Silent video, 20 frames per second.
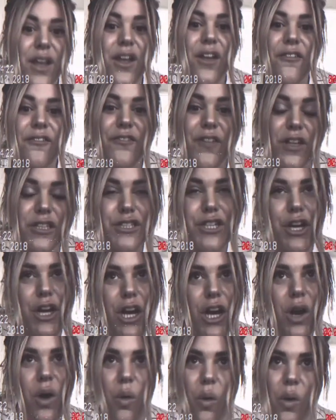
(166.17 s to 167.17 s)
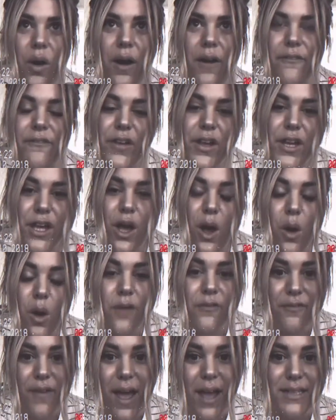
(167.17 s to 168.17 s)
filter or video
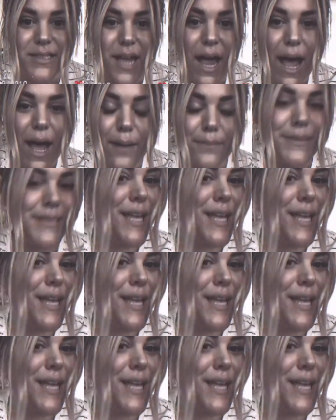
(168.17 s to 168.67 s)
effect apps